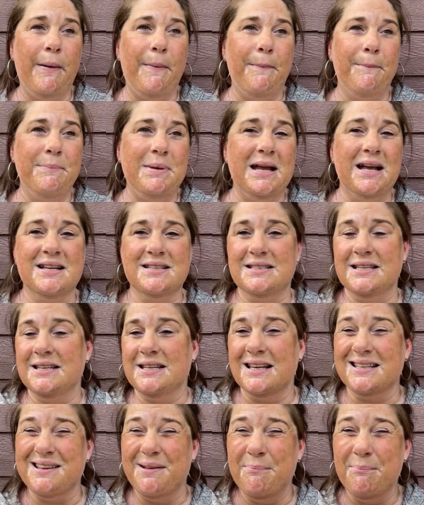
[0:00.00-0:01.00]
because
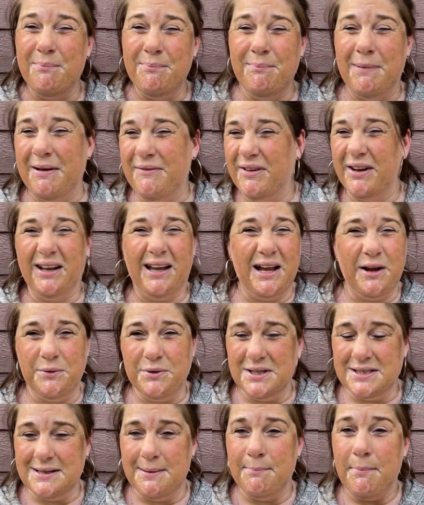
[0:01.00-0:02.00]
my vitiligo
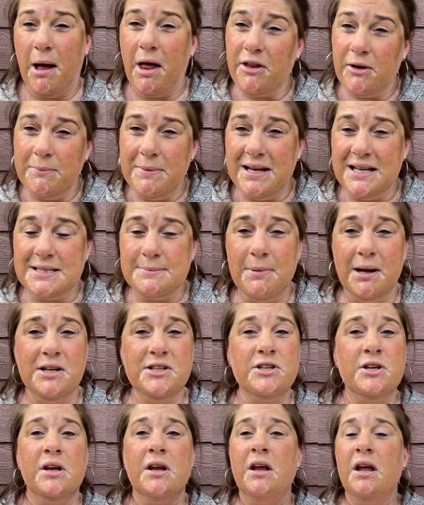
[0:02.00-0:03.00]
doesn't bother me as much.
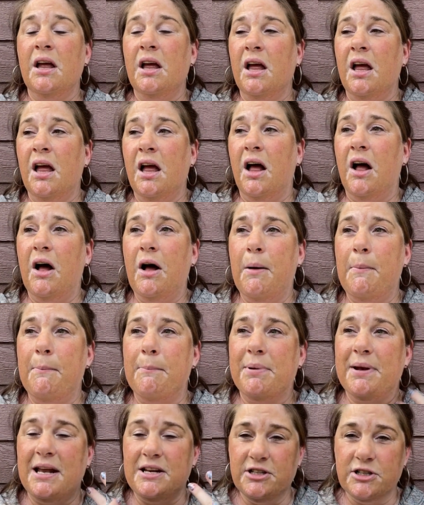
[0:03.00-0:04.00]

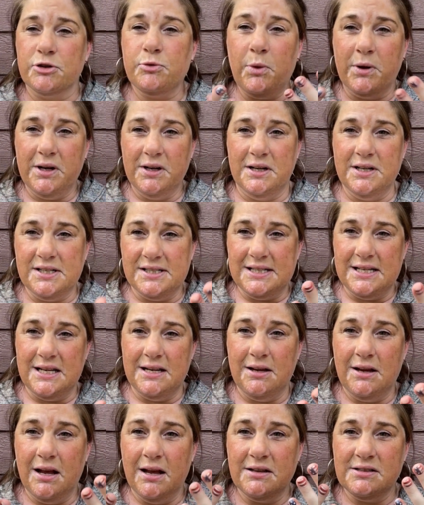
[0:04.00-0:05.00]
But I just wanted
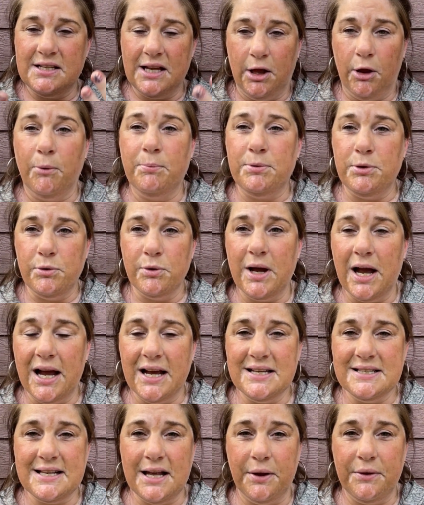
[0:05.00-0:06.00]
to help you
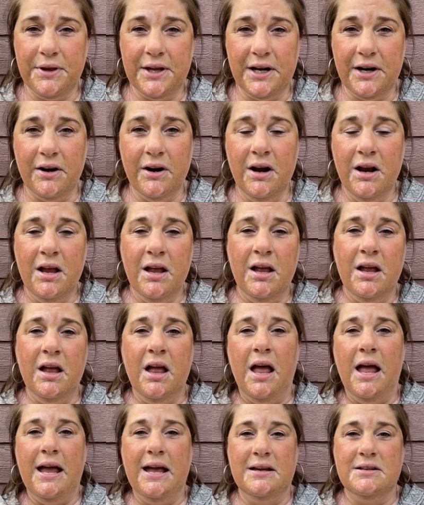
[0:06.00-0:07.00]
guys out there
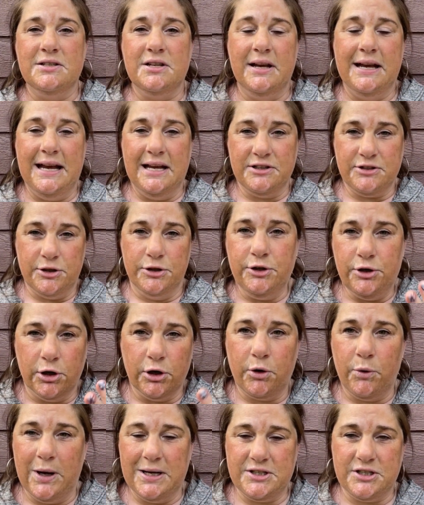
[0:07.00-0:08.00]
and to answer your
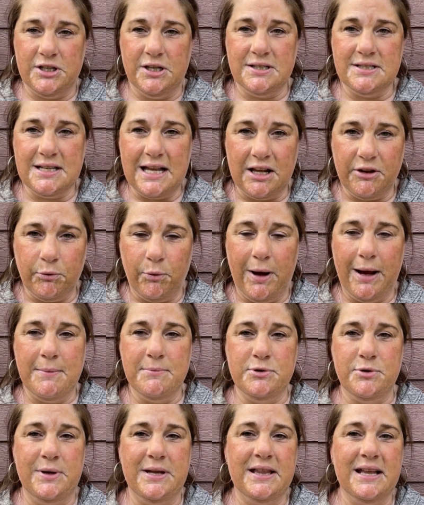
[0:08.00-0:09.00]
questions. That's why I'm
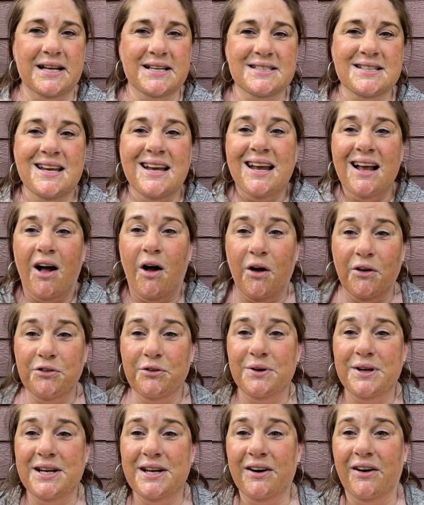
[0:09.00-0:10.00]
doing this. Also
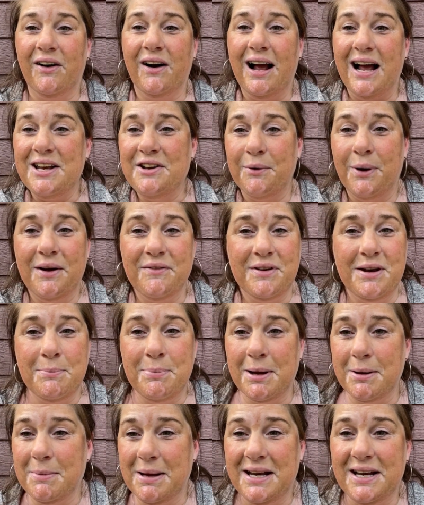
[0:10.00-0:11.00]
here, I don't have any
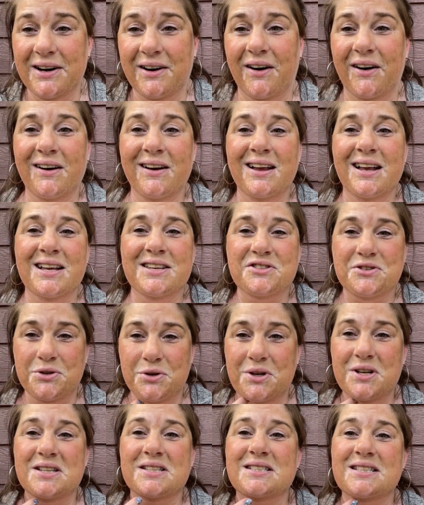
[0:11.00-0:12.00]
pigment here, so you
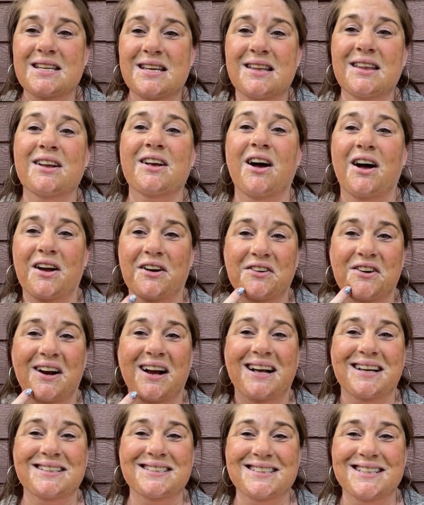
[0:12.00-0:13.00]
can see the
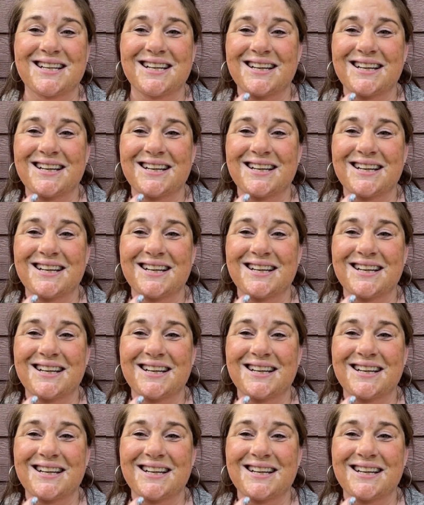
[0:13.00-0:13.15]
contrast,